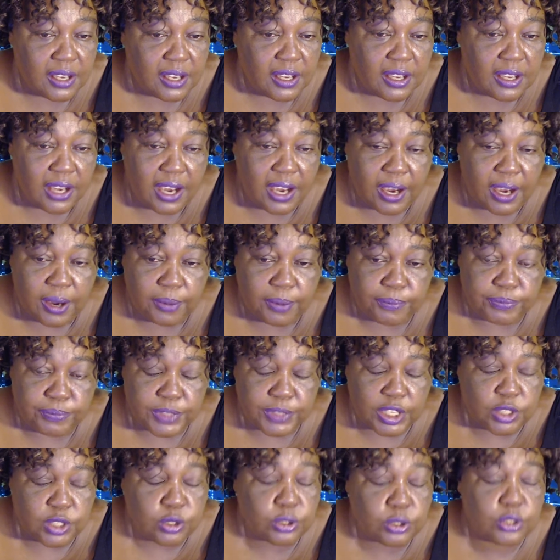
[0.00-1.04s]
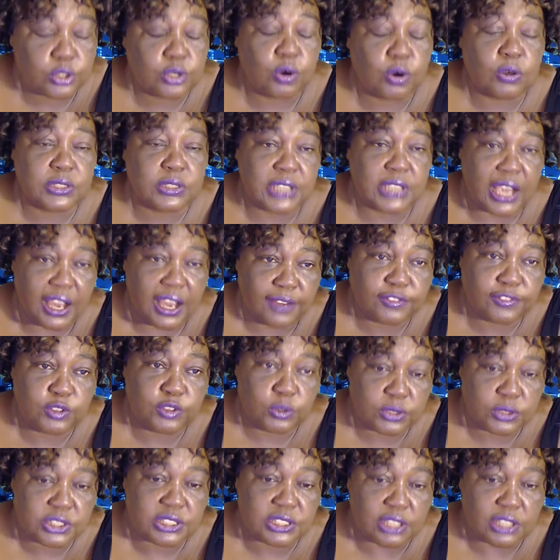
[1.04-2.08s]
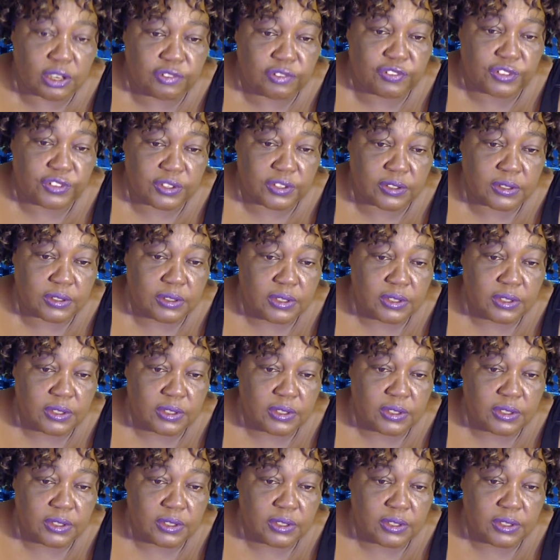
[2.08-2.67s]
um, you don't have to suffer.